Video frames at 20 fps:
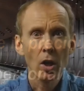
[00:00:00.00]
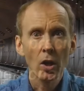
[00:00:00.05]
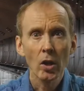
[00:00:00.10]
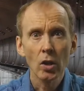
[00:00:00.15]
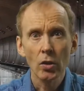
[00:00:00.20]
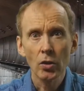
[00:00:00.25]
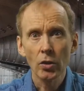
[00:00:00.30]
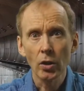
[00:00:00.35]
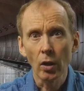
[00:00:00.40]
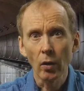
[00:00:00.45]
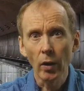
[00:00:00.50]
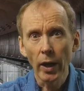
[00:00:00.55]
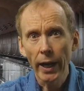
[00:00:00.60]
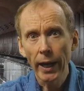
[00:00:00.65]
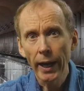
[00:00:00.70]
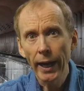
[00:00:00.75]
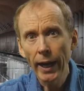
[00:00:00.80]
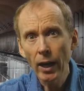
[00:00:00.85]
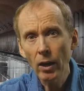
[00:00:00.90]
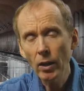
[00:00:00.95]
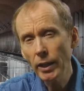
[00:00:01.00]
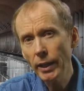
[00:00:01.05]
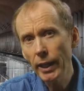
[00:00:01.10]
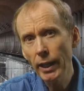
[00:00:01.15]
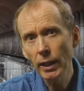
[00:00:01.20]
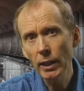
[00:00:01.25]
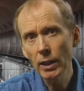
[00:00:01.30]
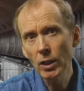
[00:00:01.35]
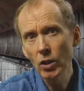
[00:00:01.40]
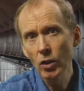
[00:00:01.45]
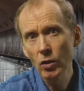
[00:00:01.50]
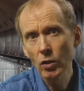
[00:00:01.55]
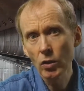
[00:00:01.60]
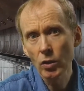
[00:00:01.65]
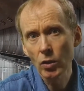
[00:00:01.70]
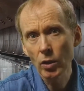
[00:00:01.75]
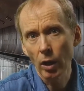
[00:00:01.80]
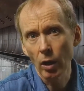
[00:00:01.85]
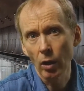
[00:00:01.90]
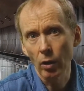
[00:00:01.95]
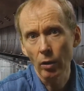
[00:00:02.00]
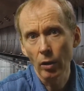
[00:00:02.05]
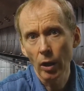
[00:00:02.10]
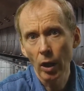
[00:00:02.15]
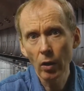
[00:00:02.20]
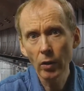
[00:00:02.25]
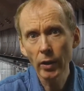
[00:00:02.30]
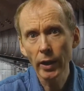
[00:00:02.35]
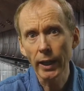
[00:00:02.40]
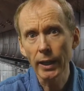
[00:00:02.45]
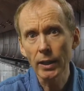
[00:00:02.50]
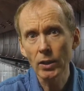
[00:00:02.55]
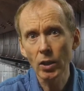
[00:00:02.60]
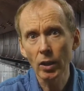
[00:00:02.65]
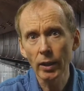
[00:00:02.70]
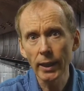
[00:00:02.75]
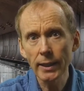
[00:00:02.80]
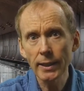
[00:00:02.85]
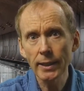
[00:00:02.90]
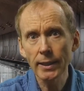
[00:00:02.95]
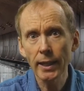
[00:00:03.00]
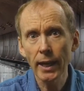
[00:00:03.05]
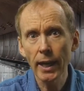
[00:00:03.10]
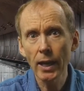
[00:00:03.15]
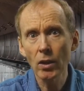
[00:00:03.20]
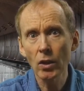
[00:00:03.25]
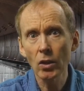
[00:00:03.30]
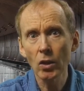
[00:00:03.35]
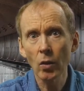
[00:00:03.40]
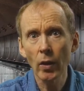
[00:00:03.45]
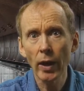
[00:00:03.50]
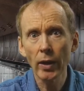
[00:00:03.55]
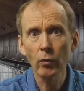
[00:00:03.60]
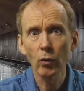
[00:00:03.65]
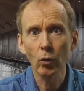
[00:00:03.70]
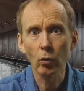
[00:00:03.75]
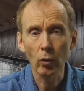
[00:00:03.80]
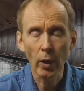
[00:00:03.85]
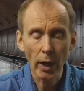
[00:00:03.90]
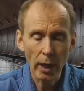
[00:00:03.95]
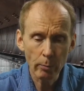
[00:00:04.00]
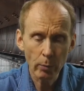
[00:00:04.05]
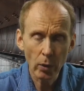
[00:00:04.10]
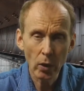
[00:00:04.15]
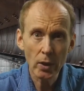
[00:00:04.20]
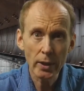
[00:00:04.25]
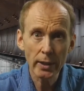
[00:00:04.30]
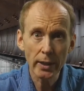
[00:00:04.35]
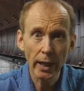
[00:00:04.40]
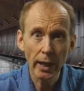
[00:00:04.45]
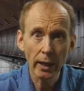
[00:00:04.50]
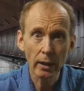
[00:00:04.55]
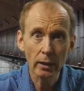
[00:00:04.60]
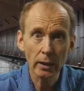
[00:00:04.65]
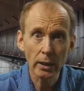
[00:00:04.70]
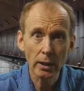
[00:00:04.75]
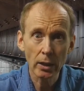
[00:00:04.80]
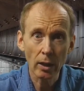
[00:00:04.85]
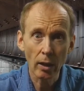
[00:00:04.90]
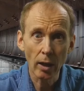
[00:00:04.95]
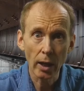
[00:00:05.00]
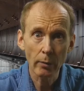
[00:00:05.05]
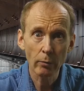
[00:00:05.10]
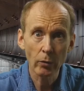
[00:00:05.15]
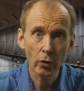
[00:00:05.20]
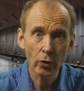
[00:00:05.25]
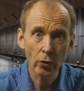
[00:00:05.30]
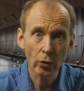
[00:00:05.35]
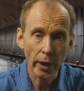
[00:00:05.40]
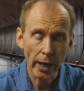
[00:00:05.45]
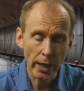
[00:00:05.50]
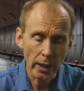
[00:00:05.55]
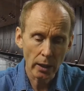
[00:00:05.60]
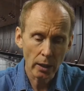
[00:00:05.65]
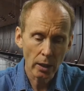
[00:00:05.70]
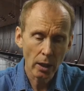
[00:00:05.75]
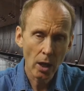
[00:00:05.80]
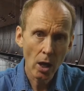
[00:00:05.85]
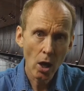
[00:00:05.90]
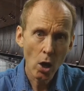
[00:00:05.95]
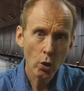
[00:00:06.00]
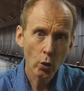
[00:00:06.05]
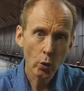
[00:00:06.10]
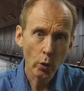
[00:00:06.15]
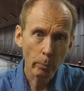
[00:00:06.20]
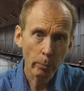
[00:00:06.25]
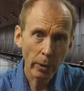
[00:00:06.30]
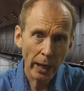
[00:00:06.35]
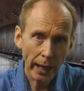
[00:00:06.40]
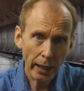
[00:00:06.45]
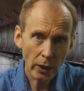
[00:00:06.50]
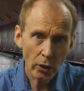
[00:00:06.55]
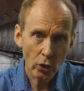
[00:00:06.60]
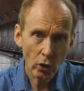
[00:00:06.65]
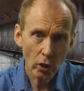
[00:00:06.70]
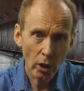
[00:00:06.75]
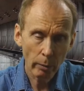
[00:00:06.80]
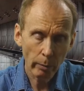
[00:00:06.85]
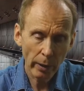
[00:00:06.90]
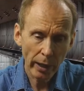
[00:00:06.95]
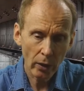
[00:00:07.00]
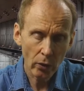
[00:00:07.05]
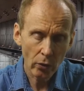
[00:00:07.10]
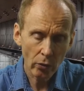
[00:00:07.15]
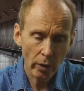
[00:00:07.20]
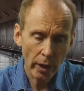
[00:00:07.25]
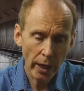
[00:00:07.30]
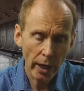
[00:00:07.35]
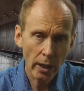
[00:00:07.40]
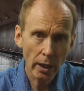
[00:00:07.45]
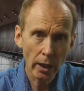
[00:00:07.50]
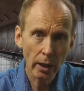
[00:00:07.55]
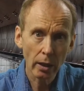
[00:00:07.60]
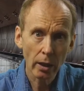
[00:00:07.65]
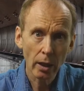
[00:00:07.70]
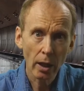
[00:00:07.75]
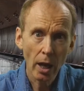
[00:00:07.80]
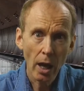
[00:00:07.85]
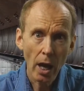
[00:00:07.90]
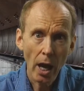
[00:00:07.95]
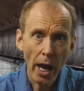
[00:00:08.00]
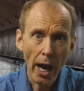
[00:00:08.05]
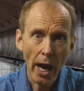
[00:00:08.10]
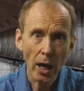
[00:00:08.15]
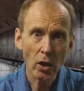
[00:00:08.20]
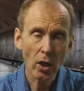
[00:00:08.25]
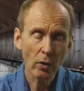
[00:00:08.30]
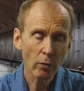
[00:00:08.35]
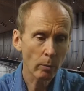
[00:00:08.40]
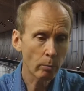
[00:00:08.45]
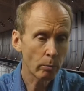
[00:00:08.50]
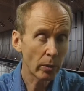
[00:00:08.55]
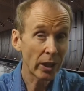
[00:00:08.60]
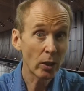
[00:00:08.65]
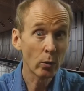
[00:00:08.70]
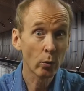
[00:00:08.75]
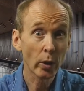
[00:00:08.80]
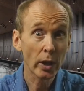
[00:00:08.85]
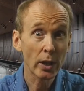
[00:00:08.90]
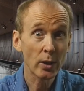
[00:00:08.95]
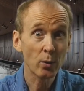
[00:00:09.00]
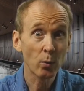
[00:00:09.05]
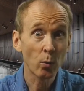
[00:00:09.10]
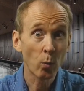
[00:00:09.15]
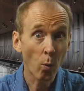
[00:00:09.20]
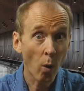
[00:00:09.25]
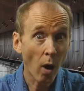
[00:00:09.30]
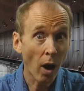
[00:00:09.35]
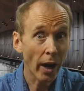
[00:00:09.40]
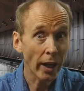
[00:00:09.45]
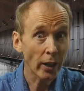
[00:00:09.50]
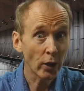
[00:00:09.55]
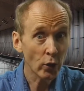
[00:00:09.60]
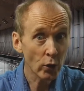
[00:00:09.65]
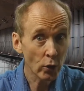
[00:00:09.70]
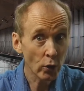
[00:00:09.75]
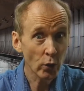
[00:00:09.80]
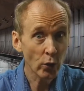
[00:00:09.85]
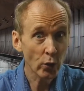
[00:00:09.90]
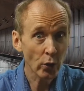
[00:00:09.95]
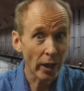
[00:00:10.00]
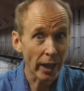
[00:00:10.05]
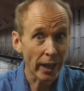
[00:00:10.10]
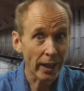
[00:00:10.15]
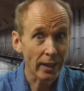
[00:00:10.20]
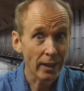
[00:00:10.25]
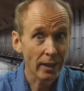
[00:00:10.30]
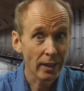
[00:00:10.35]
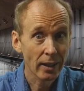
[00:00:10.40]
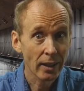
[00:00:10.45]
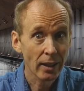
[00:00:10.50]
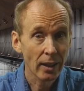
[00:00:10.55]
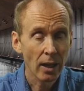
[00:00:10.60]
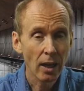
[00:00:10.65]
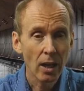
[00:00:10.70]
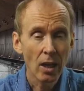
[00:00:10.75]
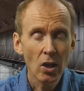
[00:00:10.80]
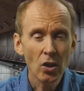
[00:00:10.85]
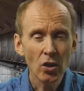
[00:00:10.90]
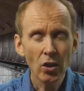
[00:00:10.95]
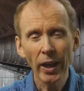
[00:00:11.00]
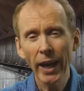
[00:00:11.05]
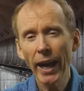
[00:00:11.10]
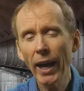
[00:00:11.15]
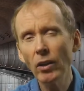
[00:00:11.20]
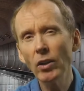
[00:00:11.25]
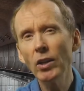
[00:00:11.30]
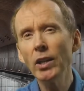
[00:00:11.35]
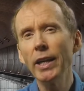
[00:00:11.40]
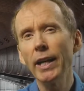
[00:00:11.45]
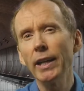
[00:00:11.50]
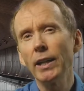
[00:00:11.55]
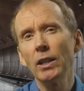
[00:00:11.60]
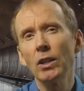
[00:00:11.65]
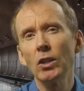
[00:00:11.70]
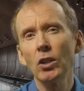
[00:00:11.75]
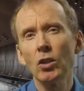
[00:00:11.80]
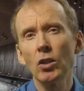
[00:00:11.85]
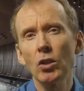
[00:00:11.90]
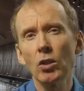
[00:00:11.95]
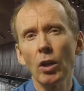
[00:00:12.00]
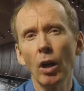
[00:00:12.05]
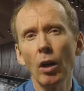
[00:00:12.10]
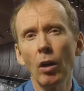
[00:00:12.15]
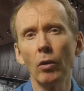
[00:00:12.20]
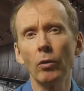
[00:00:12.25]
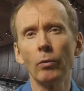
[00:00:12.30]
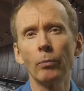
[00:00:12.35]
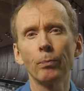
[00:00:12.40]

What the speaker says: So how to get into the zone? Okay, so let's say that you have the right personality type for trading, you're passionate about trading, and you have a big reason why you should trade. So how do you get into the zone?